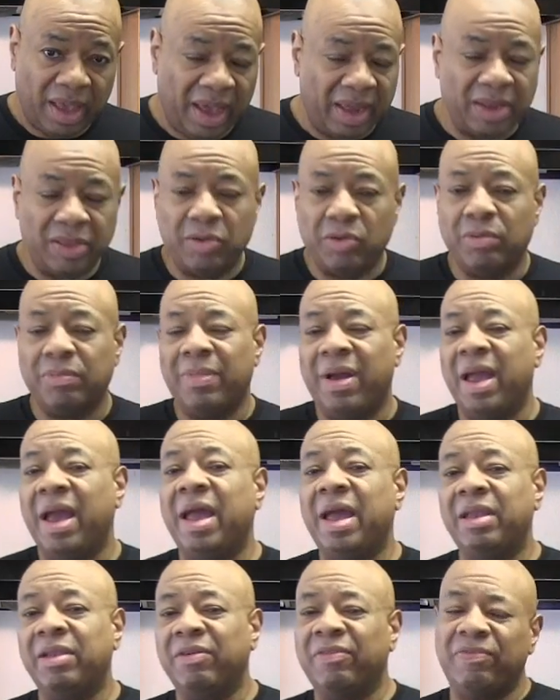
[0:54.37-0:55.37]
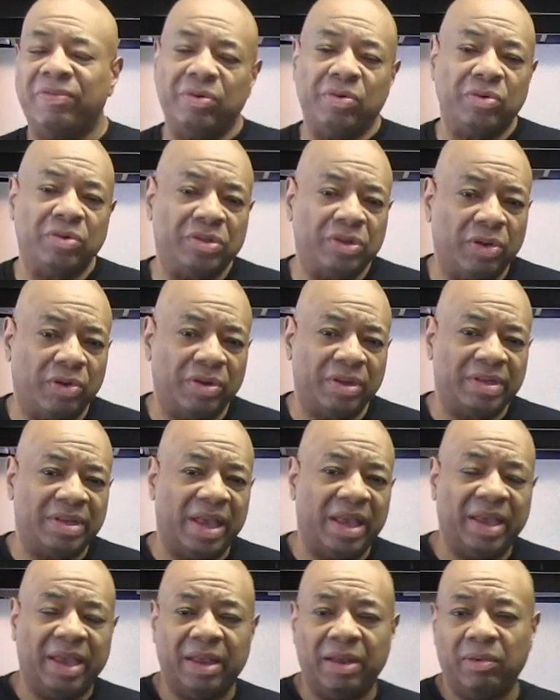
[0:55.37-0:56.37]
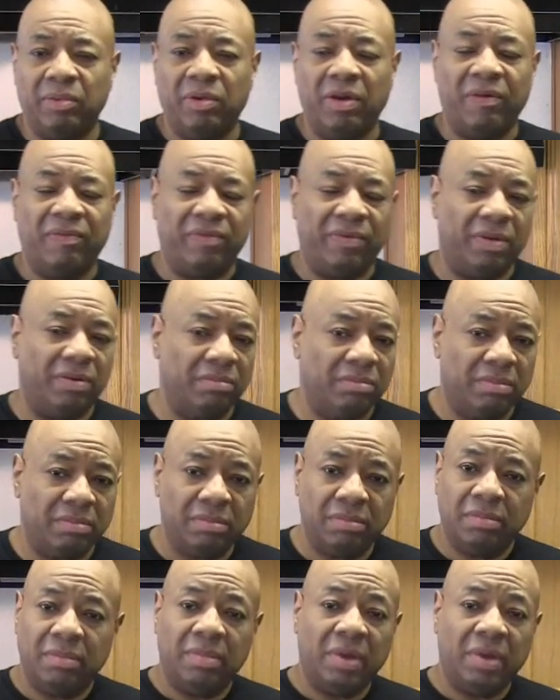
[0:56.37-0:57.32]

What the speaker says: And in your mind, the food's going to take anywhere from